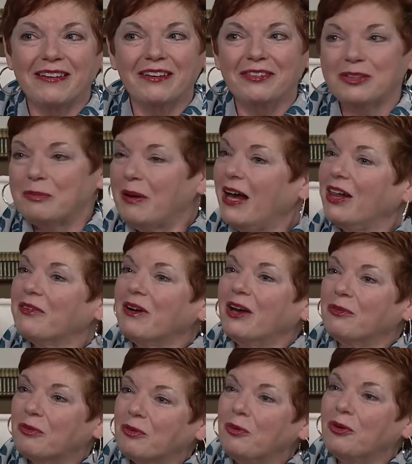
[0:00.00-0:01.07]
He used to pal
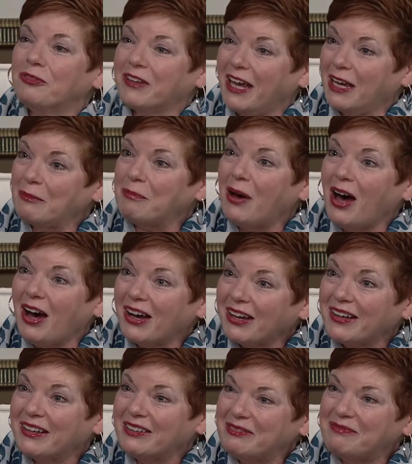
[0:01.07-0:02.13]
around with Wolfgang
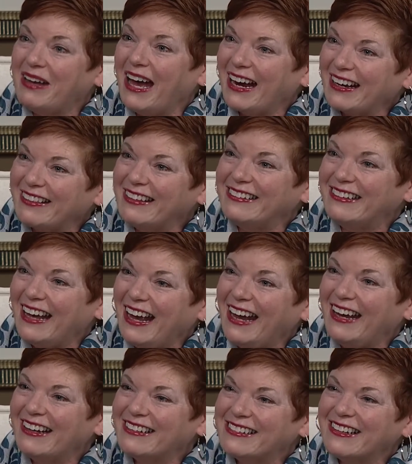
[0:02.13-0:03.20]
Puck back in the oh,
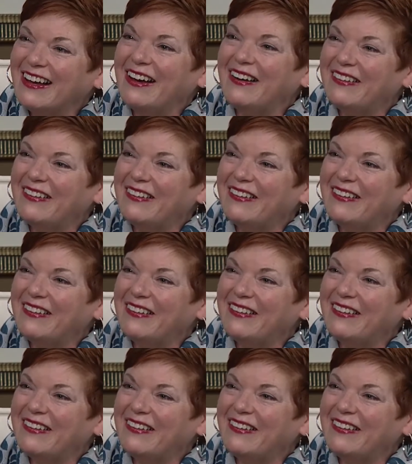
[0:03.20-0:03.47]
day. Oh, wow.